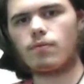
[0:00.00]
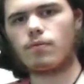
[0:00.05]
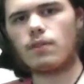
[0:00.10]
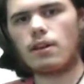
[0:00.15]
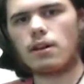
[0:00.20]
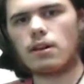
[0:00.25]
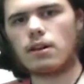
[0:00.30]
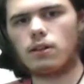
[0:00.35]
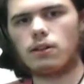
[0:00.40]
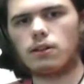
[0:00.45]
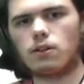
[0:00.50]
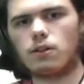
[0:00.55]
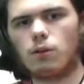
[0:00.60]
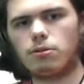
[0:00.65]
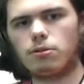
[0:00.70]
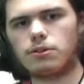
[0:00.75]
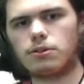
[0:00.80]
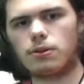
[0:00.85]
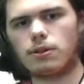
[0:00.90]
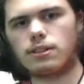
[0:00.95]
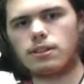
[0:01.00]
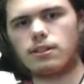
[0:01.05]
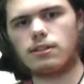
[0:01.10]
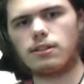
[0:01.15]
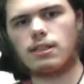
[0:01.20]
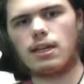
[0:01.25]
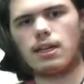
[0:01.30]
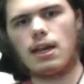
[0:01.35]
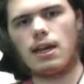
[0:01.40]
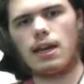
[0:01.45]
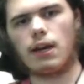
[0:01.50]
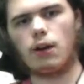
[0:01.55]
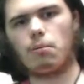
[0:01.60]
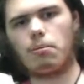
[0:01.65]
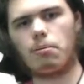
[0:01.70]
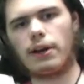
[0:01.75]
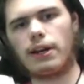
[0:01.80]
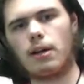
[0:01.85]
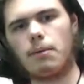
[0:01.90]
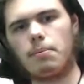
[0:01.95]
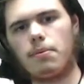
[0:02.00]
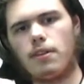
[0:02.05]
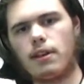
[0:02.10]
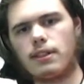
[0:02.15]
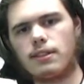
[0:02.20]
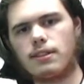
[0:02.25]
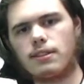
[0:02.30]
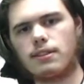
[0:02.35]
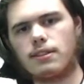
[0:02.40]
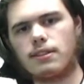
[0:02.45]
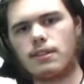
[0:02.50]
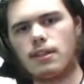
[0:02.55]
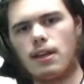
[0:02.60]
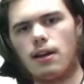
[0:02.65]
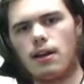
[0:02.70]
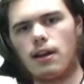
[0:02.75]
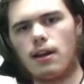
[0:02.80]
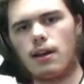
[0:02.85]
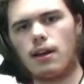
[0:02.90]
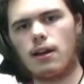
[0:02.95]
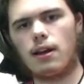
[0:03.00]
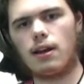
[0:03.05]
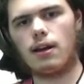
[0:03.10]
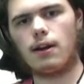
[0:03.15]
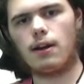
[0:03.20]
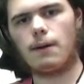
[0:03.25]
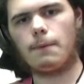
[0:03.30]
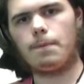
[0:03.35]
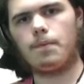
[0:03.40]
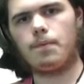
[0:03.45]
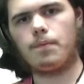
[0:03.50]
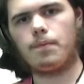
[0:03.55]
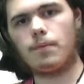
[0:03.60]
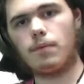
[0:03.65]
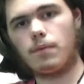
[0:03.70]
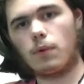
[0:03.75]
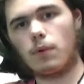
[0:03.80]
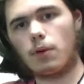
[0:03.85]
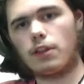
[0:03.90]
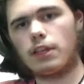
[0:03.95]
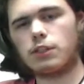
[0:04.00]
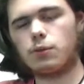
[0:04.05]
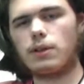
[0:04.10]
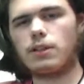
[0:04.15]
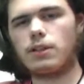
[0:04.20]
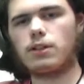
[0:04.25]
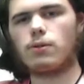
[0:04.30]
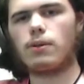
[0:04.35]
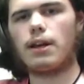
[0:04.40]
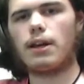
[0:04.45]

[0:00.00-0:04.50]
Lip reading: Click global sources. That'll bring up this or this window rather.